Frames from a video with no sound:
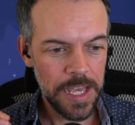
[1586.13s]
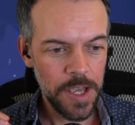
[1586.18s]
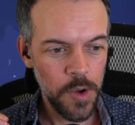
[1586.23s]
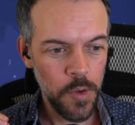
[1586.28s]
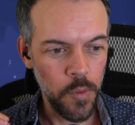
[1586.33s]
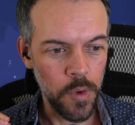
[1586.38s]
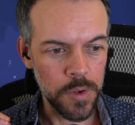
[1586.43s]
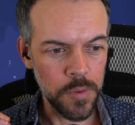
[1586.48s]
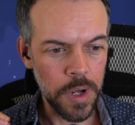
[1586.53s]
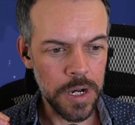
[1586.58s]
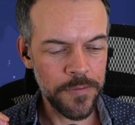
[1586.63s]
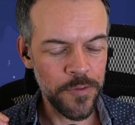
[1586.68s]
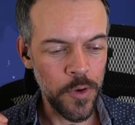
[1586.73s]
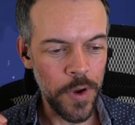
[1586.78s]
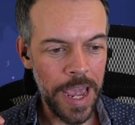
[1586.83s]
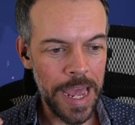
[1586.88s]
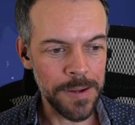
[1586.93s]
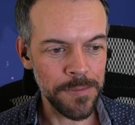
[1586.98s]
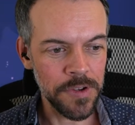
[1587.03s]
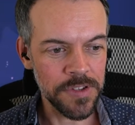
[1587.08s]
When one of your
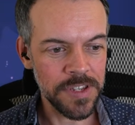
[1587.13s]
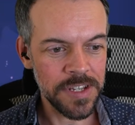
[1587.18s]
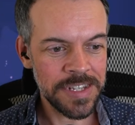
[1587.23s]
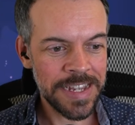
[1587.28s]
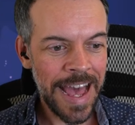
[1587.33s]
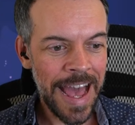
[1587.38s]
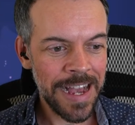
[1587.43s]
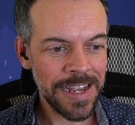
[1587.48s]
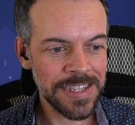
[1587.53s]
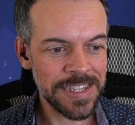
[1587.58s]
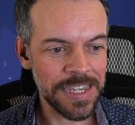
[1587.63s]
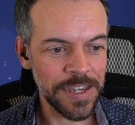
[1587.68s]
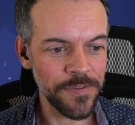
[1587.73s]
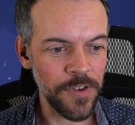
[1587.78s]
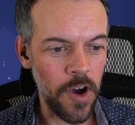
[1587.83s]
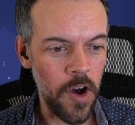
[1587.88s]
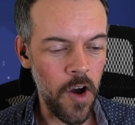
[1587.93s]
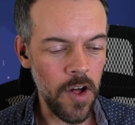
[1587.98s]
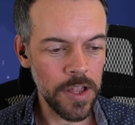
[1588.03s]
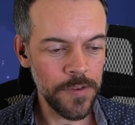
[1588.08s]
animals attacks, give
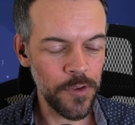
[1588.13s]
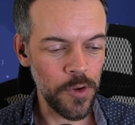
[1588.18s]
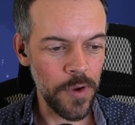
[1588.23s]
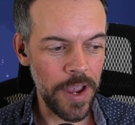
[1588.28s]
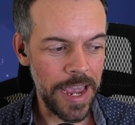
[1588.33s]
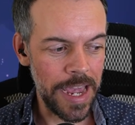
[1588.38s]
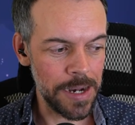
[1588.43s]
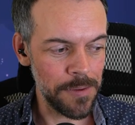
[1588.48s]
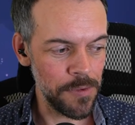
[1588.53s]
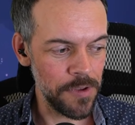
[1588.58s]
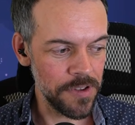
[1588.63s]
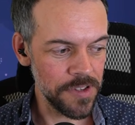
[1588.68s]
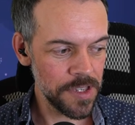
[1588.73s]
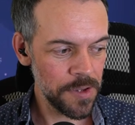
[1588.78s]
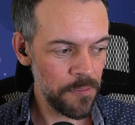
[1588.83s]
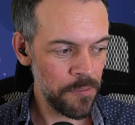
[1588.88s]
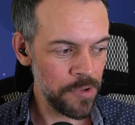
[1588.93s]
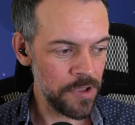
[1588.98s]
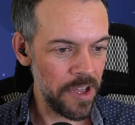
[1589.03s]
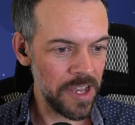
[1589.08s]
all of your animals
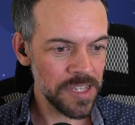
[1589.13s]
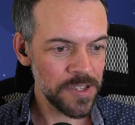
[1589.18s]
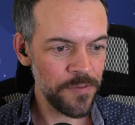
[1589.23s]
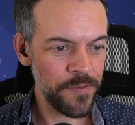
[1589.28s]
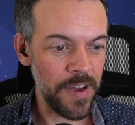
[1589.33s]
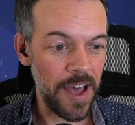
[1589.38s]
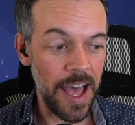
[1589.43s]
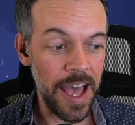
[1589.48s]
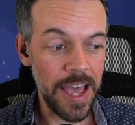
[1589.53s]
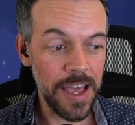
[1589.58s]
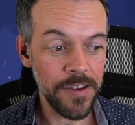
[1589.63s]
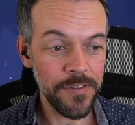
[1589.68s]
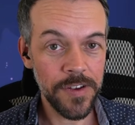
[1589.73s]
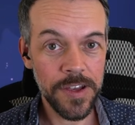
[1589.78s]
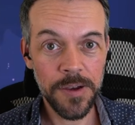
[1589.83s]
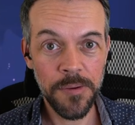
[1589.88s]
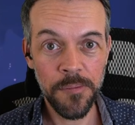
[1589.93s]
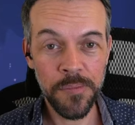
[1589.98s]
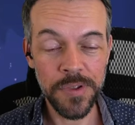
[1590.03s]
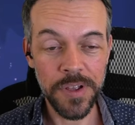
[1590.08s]

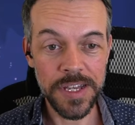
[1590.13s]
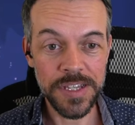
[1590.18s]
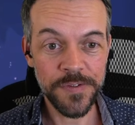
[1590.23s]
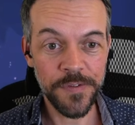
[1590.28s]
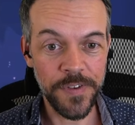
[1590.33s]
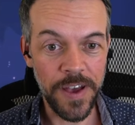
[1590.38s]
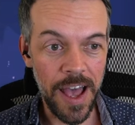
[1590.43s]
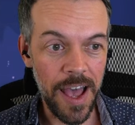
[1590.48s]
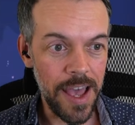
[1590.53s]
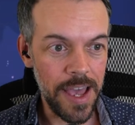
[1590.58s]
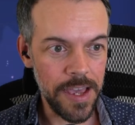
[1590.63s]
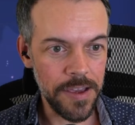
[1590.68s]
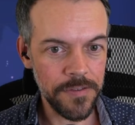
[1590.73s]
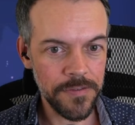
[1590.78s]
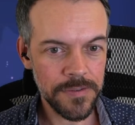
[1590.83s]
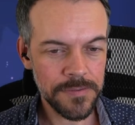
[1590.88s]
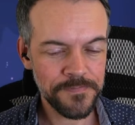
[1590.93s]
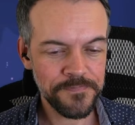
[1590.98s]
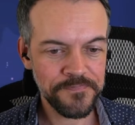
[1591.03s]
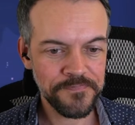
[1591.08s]

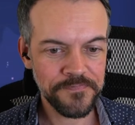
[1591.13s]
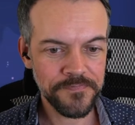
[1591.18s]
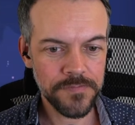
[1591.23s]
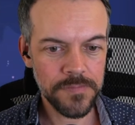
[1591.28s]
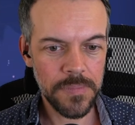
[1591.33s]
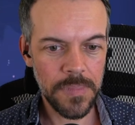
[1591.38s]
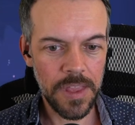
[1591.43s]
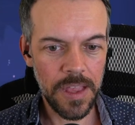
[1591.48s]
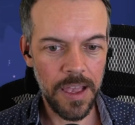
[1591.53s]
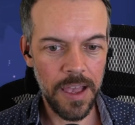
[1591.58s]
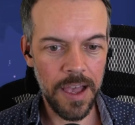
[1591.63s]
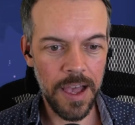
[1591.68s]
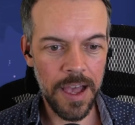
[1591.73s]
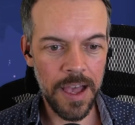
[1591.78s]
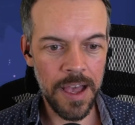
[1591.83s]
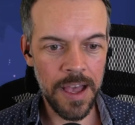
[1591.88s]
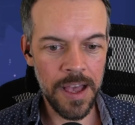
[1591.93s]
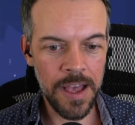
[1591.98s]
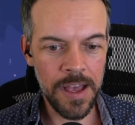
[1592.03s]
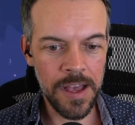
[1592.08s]
+5/+5.
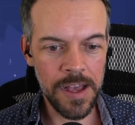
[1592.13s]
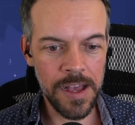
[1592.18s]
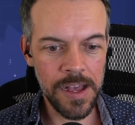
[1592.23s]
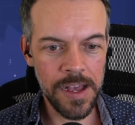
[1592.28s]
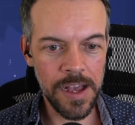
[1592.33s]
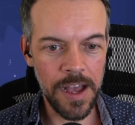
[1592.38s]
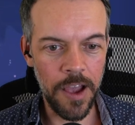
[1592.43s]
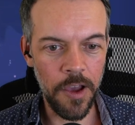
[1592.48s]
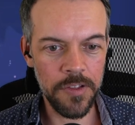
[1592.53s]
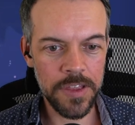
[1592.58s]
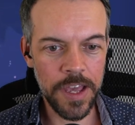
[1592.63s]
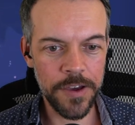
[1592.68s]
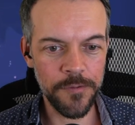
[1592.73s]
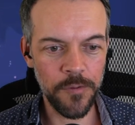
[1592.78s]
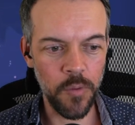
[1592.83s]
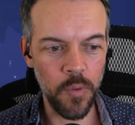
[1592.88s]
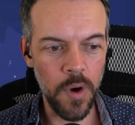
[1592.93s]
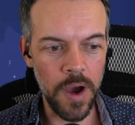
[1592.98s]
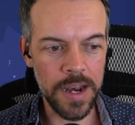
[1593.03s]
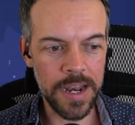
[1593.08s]
I only have
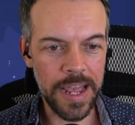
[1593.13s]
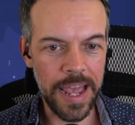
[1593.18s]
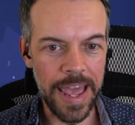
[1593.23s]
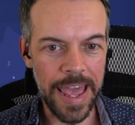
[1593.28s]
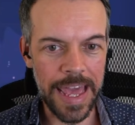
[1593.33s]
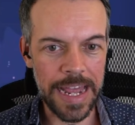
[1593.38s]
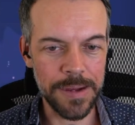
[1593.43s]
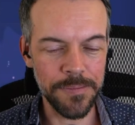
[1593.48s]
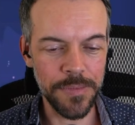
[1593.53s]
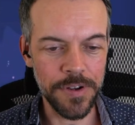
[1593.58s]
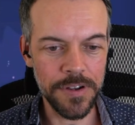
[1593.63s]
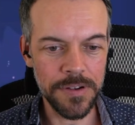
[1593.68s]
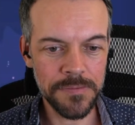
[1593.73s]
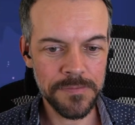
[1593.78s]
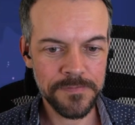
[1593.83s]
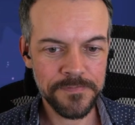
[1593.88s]
one animal,